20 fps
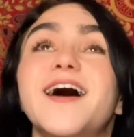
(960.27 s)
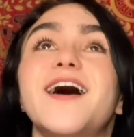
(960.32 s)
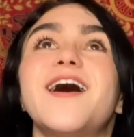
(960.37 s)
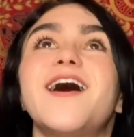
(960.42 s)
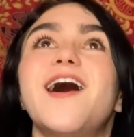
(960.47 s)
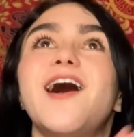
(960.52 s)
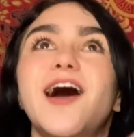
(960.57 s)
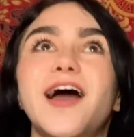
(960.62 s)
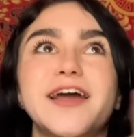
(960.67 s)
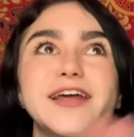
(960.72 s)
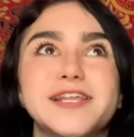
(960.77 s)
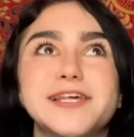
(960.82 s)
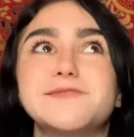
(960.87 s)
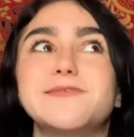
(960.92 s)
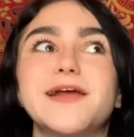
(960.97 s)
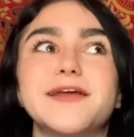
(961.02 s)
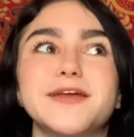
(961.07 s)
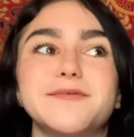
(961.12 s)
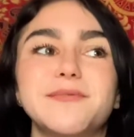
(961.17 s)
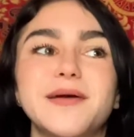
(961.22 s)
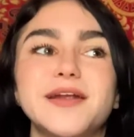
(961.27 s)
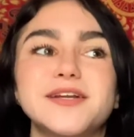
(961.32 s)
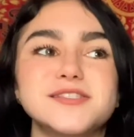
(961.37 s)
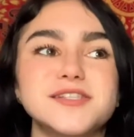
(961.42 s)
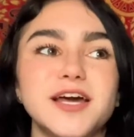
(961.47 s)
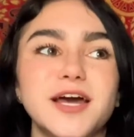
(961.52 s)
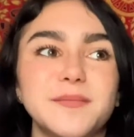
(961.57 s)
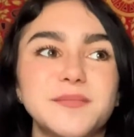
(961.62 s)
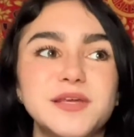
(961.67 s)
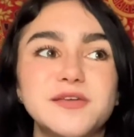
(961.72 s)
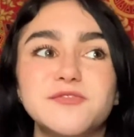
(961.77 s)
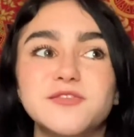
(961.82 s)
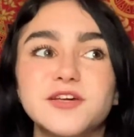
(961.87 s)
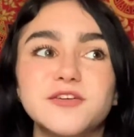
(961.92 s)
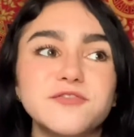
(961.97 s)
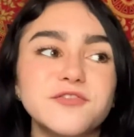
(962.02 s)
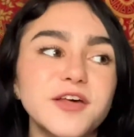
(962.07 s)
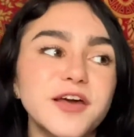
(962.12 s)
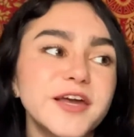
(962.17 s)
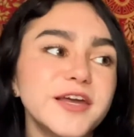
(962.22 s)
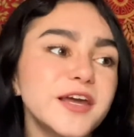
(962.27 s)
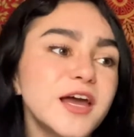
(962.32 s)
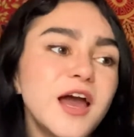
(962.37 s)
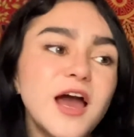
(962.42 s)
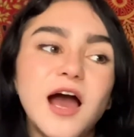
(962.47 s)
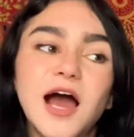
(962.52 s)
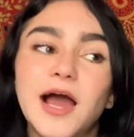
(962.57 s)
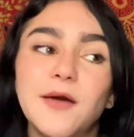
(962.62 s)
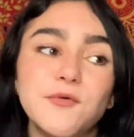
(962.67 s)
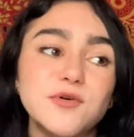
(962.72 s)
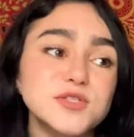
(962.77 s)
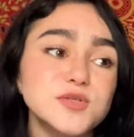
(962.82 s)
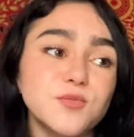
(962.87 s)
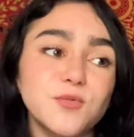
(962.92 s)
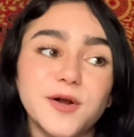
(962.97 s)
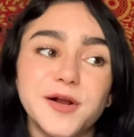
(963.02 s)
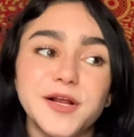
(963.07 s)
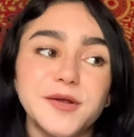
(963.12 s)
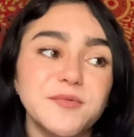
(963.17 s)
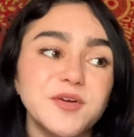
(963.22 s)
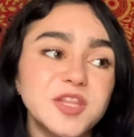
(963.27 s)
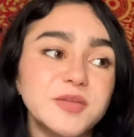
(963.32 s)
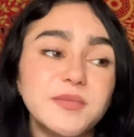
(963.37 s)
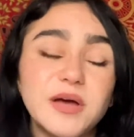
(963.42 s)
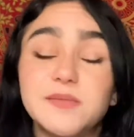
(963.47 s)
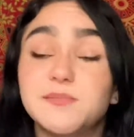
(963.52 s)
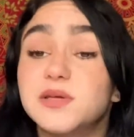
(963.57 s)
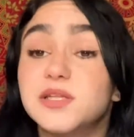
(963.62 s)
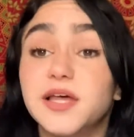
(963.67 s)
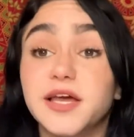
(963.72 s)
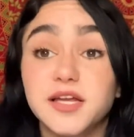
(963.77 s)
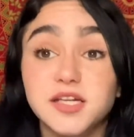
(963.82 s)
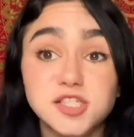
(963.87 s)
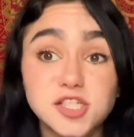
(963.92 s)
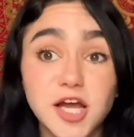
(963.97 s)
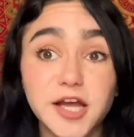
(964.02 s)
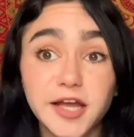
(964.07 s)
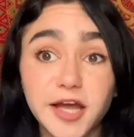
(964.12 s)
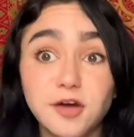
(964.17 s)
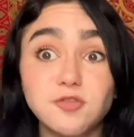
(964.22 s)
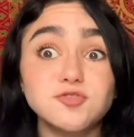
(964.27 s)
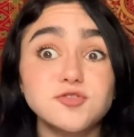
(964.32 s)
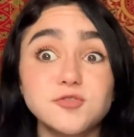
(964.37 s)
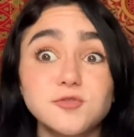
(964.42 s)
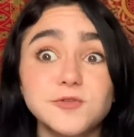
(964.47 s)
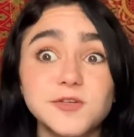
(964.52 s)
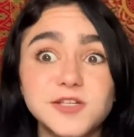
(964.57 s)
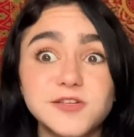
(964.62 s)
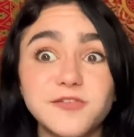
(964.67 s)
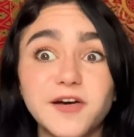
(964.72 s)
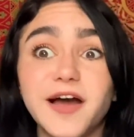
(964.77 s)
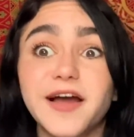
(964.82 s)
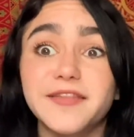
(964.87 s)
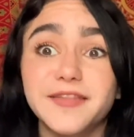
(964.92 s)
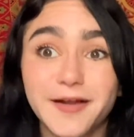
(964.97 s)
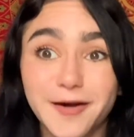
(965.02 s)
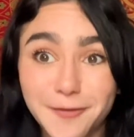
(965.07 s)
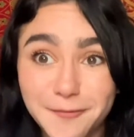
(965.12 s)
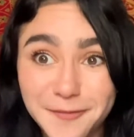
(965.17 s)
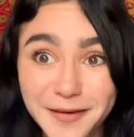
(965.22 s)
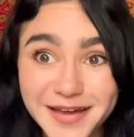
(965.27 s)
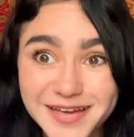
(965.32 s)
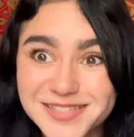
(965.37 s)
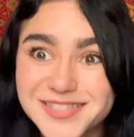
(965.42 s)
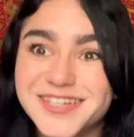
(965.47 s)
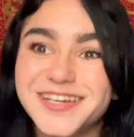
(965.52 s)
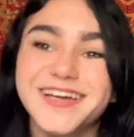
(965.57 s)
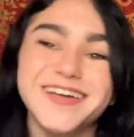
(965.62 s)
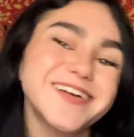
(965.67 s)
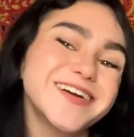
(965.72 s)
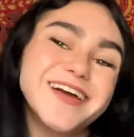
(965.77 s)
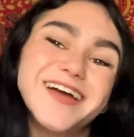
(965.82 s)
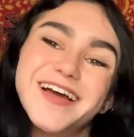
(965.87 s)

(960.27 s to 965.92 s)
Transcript: highly recommend them. Even if like I wasn't working with them, I'd be like, check out Truly Divine. They're amazing.